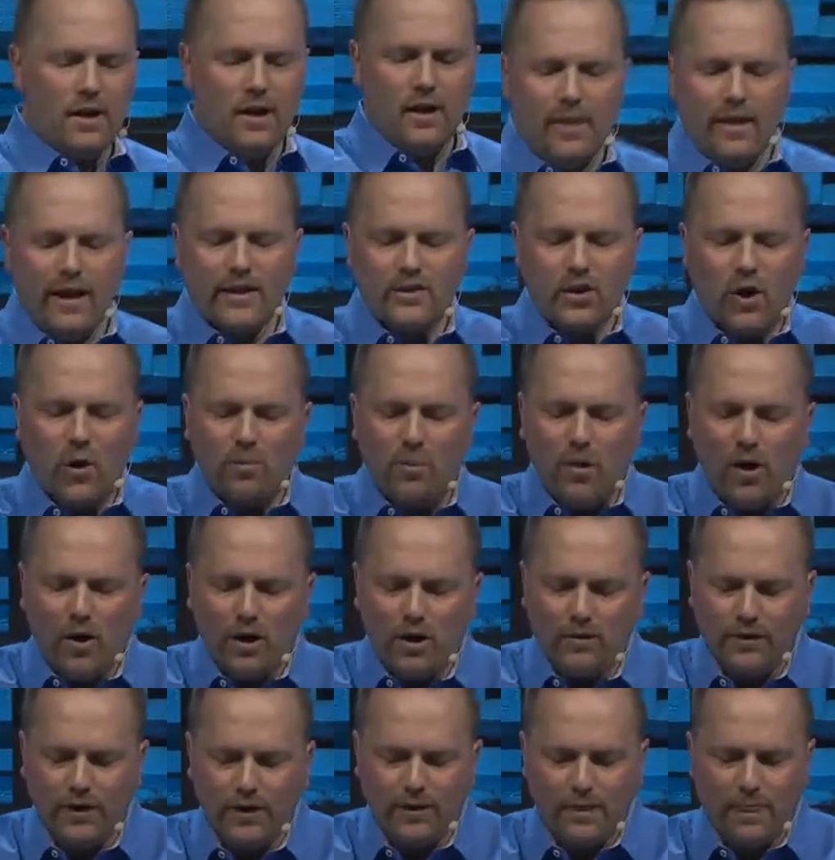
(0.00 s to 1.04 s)
That's all part
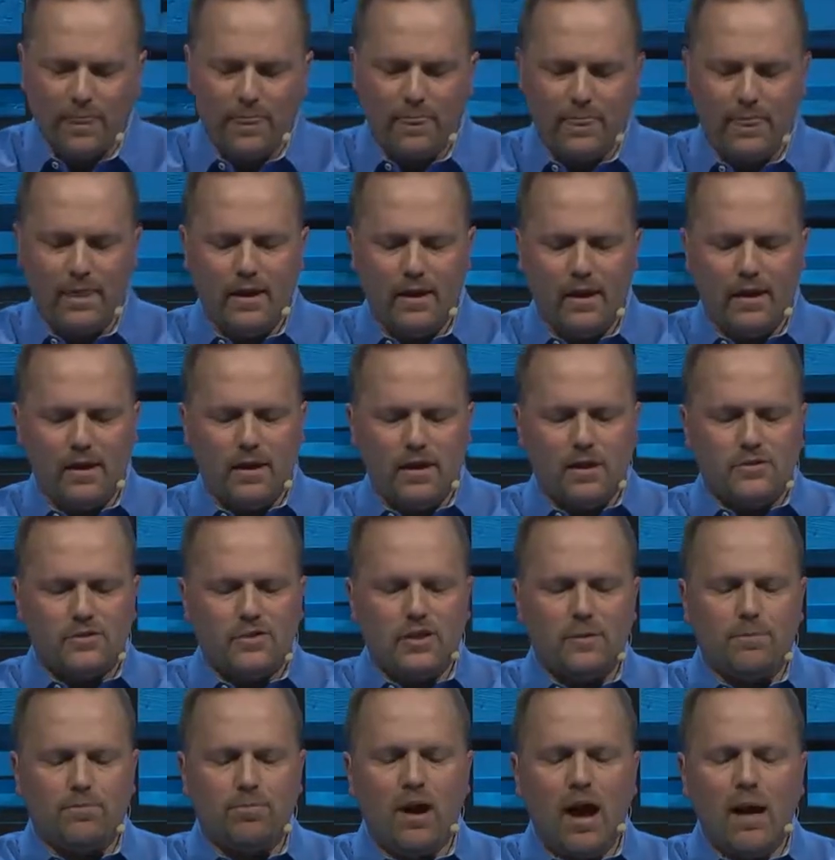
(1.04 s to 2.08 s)
of it. See,
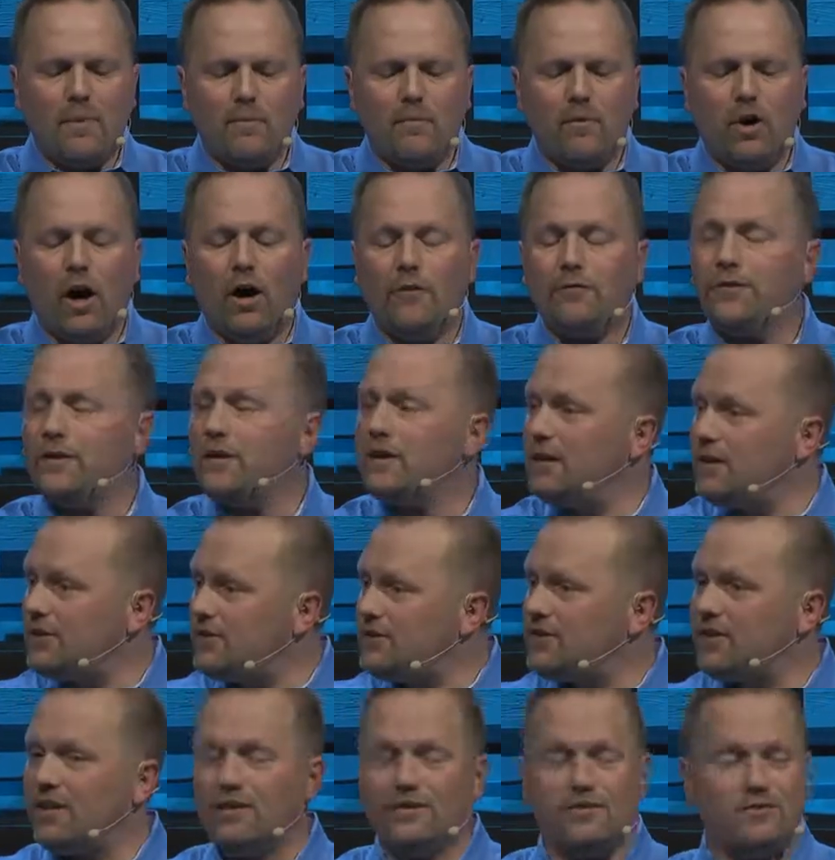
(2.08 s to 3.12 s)
the problem often
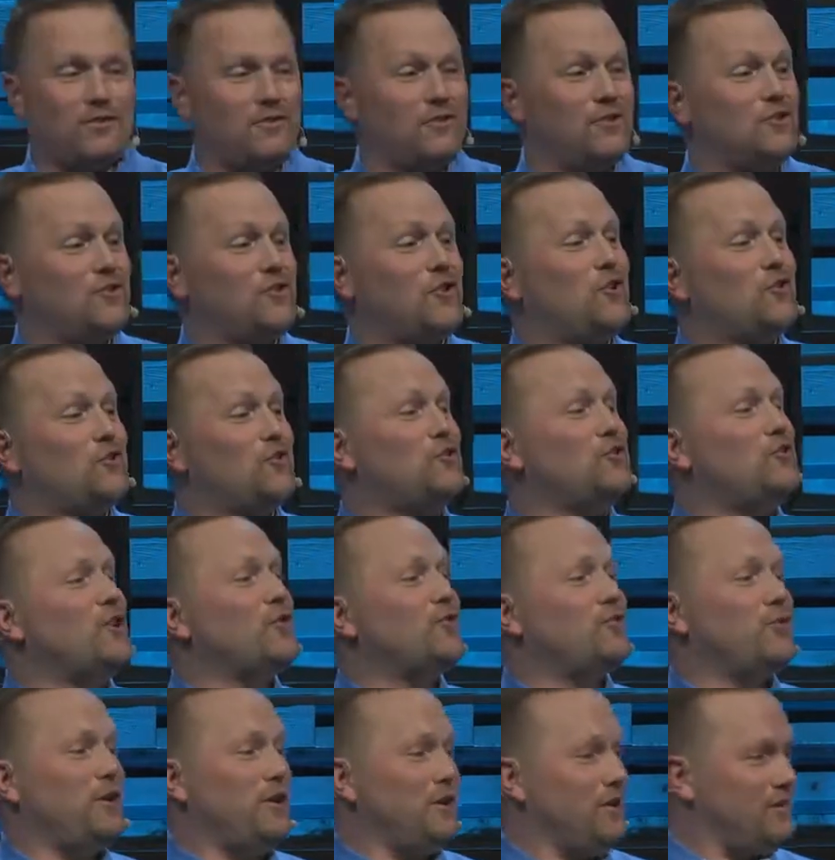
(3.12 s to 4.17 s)
is, and this church is
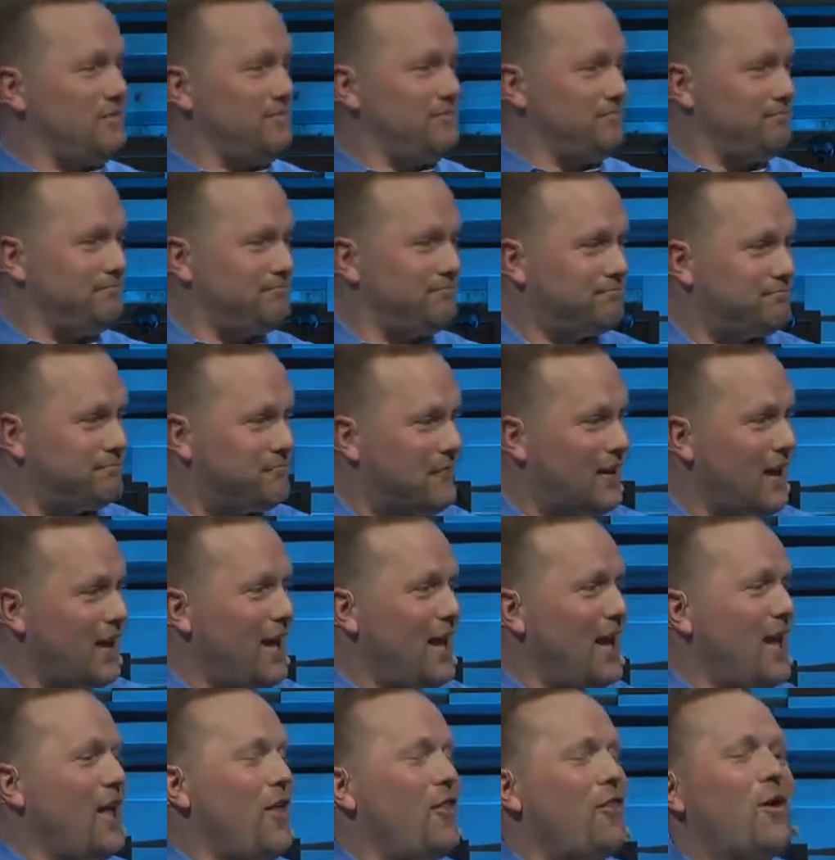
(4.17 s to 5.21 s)
different,
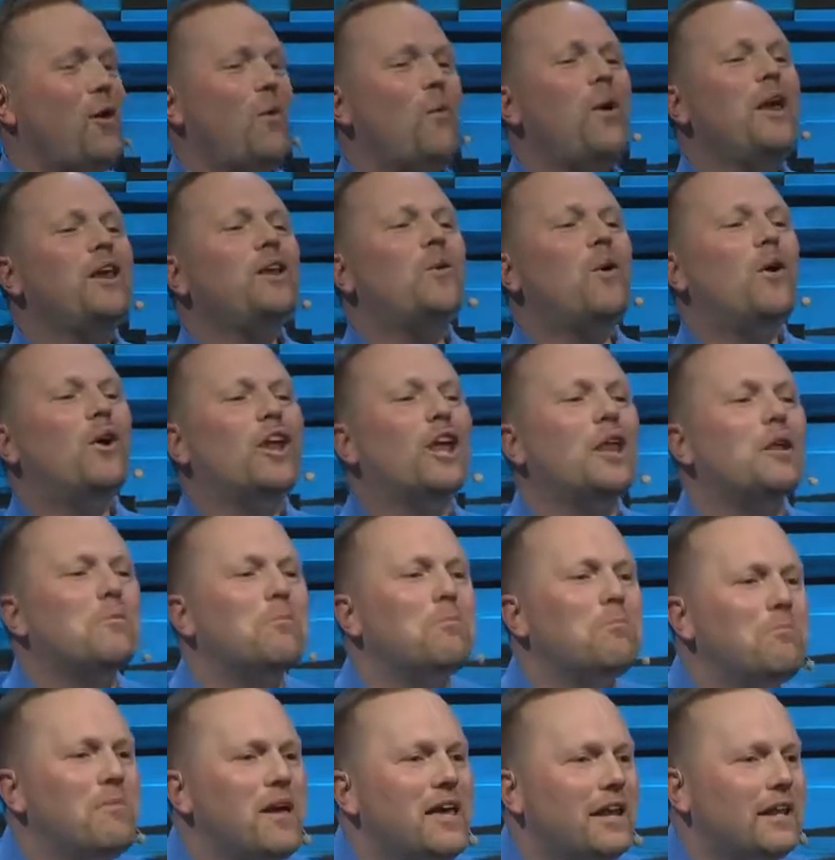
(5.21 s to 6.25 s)
that we don't
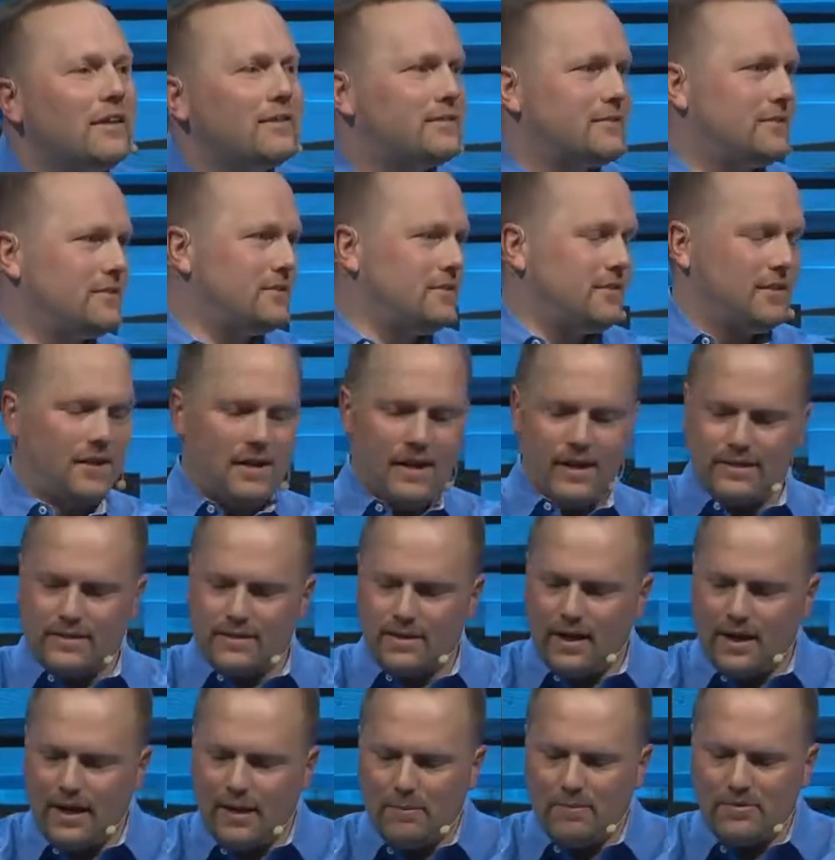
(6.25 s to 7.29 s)
admit it at
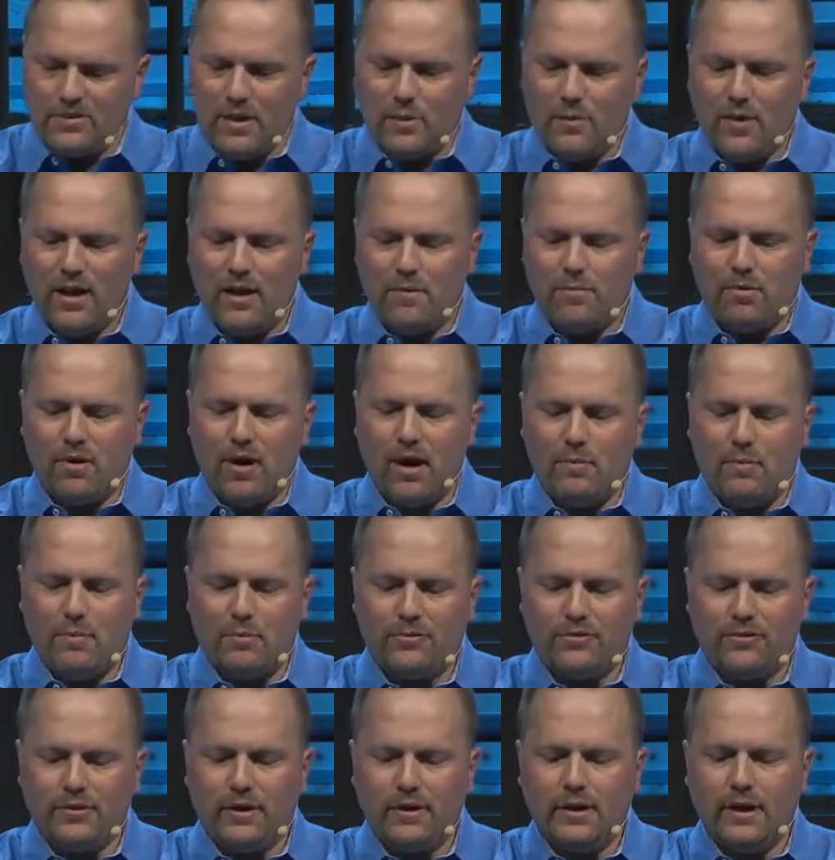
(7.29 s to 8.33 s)
times that we have
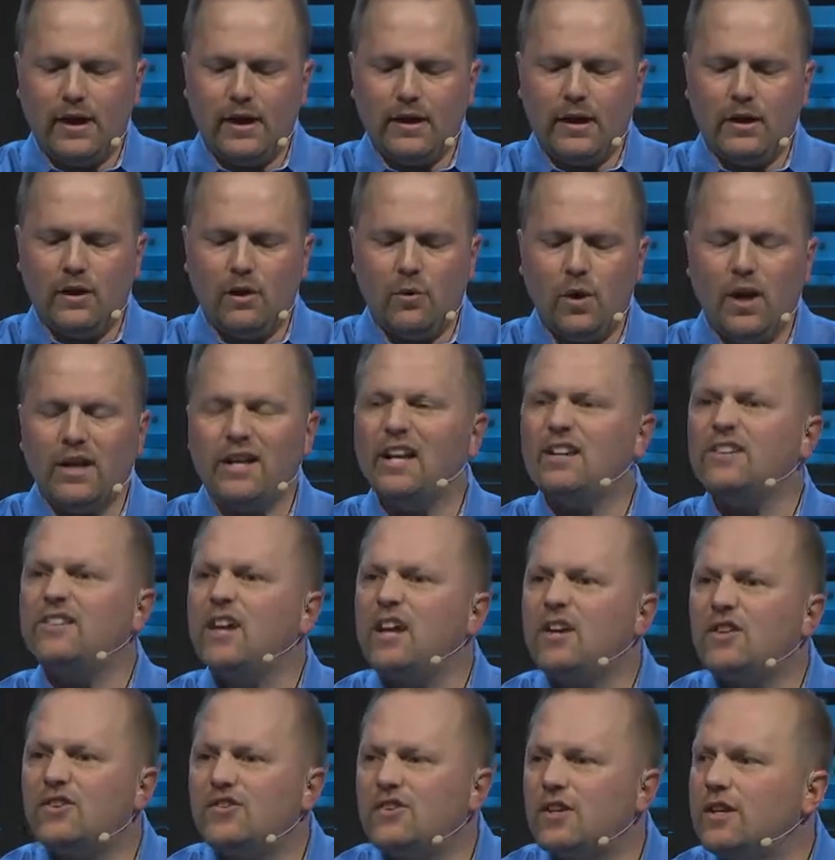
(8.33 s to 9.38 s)
problems. And, uh, you know, an
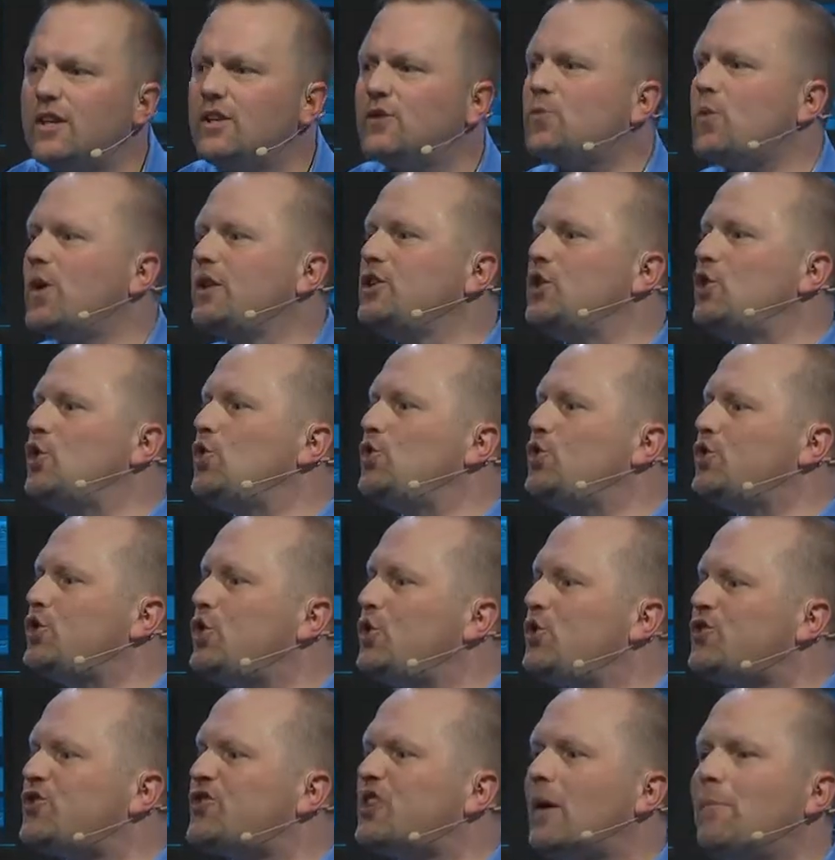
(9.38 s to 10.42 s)
addiction is when you
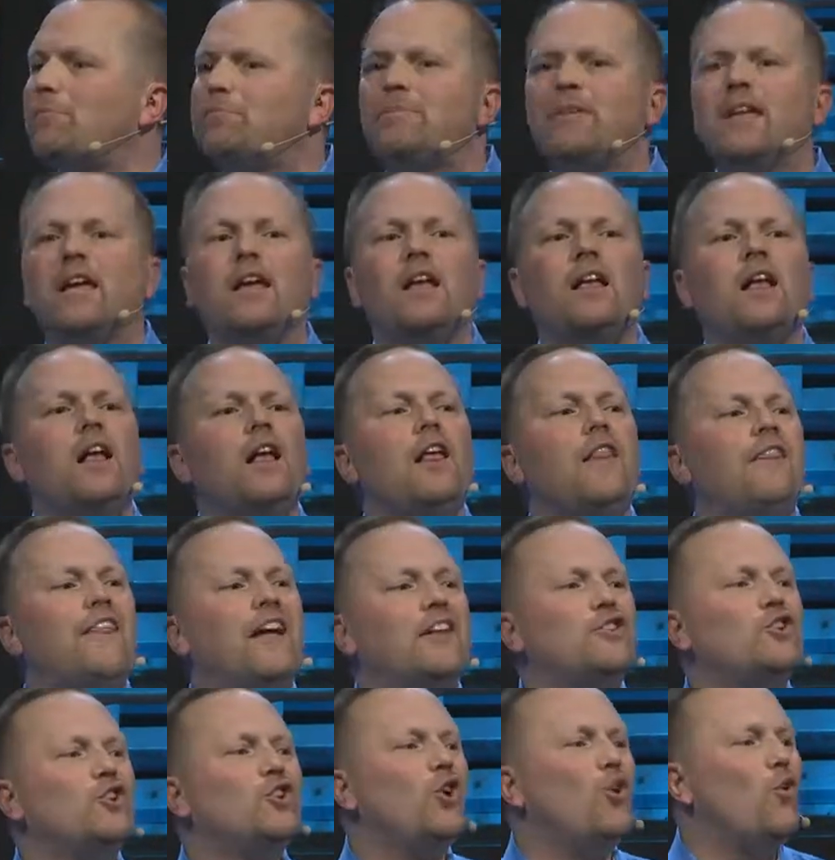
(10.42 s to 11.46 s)
do something
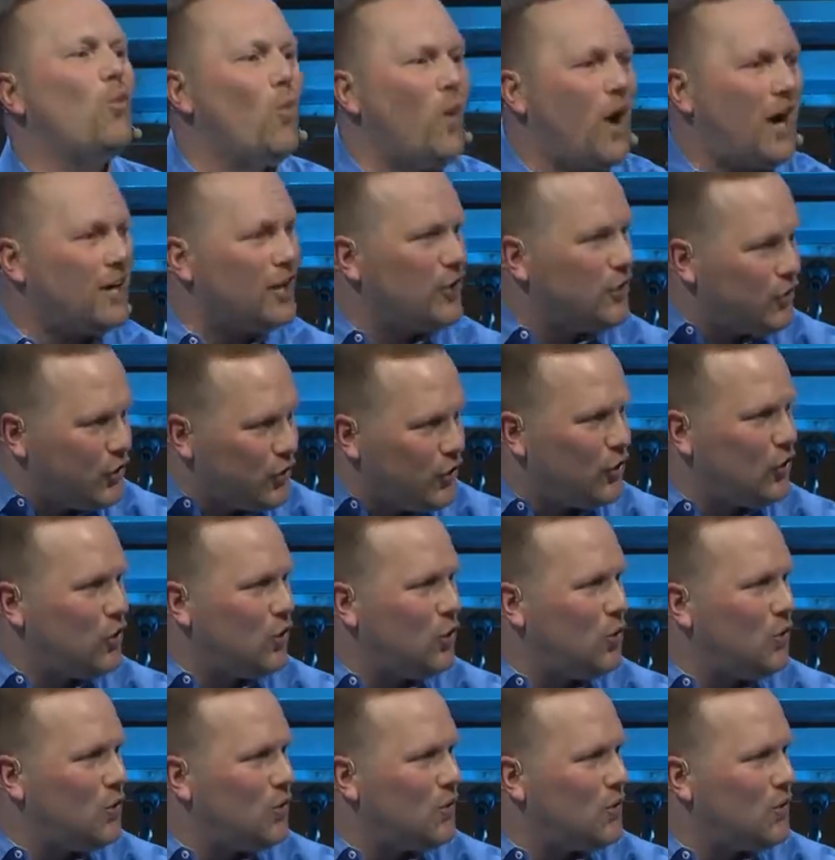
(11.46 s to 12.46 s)
that you don't want to do